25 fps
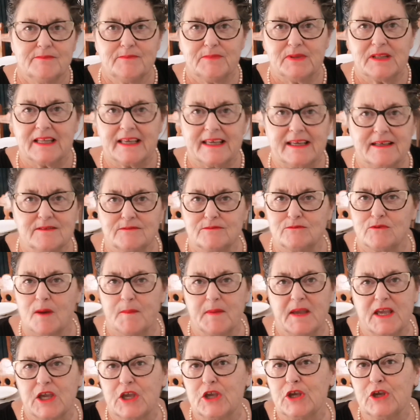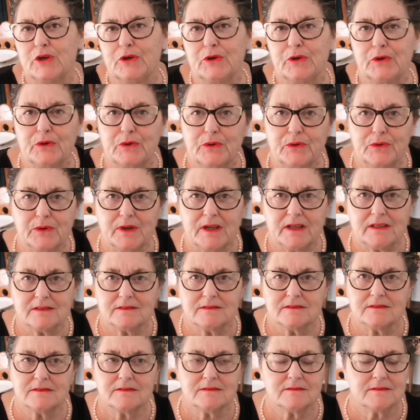play Rummy Cube
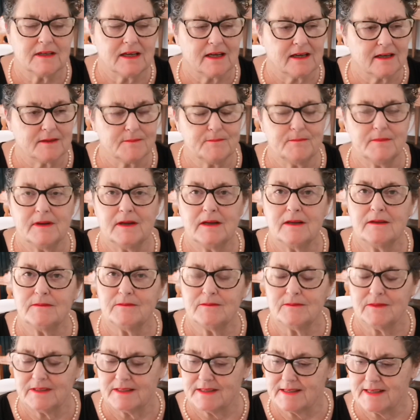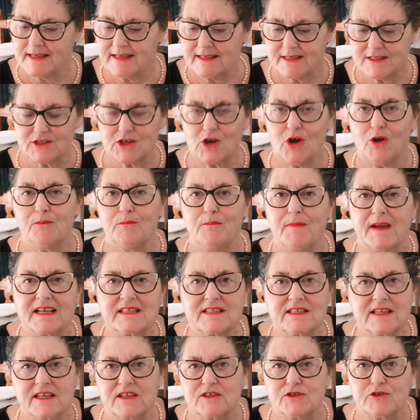and I think it's called
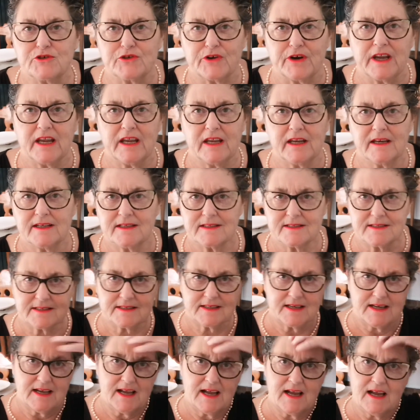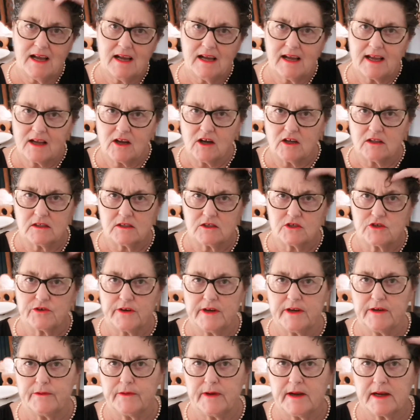Mexican Train. I call it
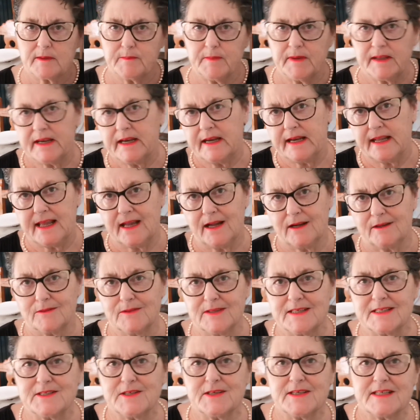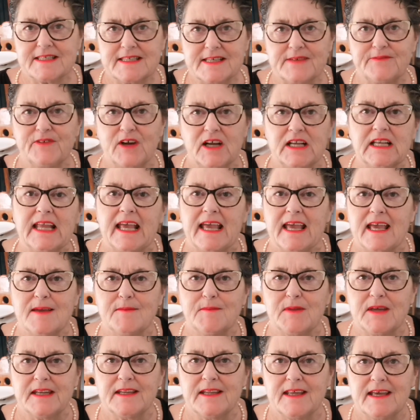train wreck, but anyhow, it's a fun
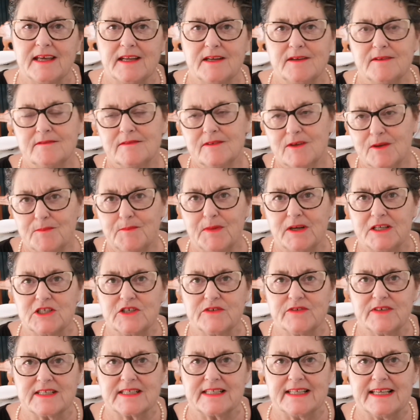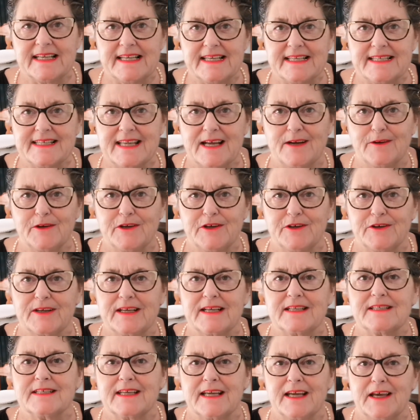game and a bunch of us ladies down here
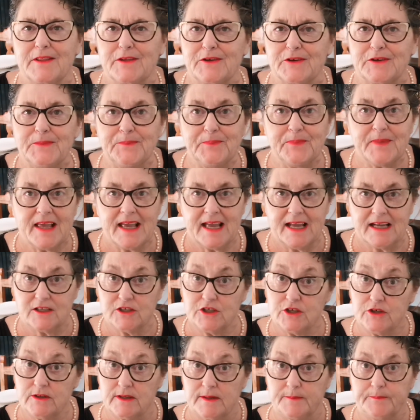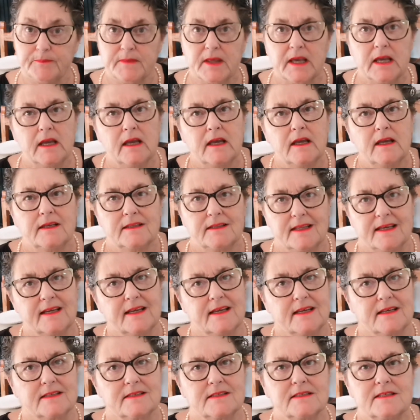get together and do it.
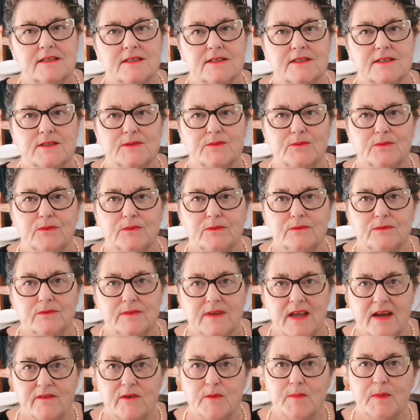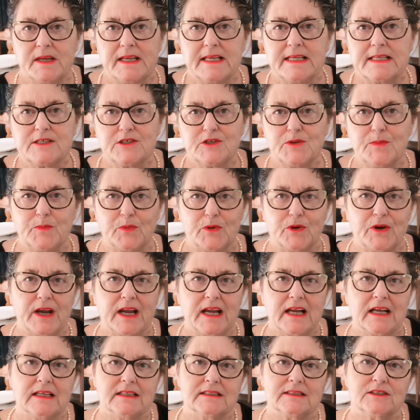Thing is everybody's to
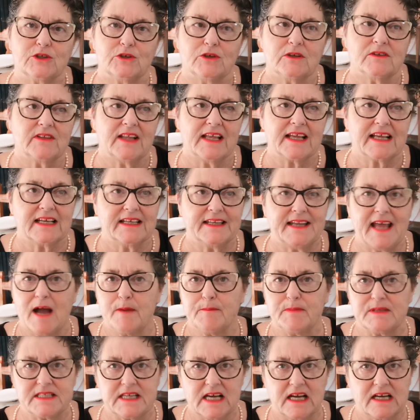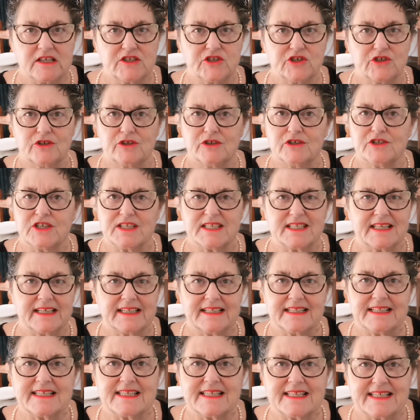bring sort of like an appetizer or just a
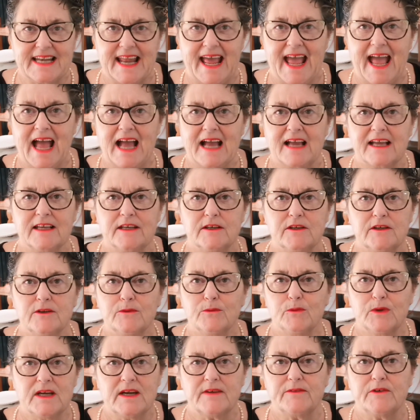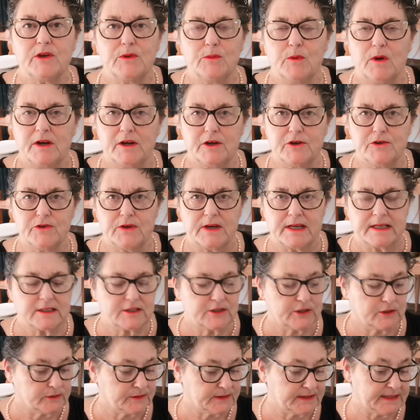little snack and whatever you want to drink.
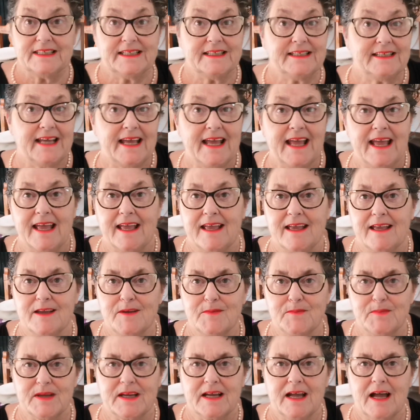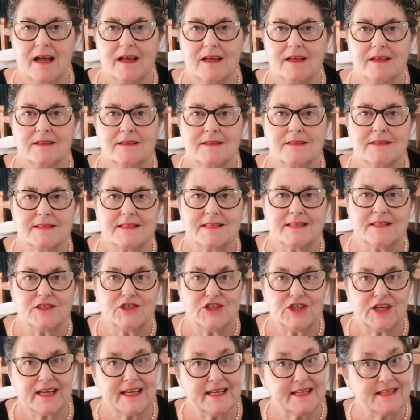So today, because the
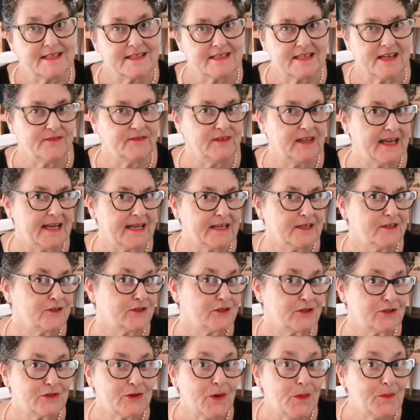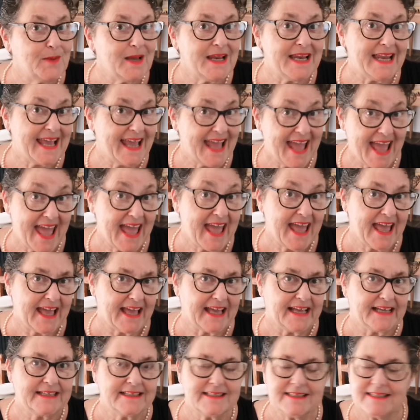chickens have laid so many
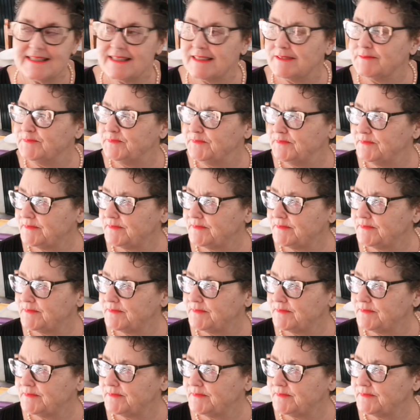eggs,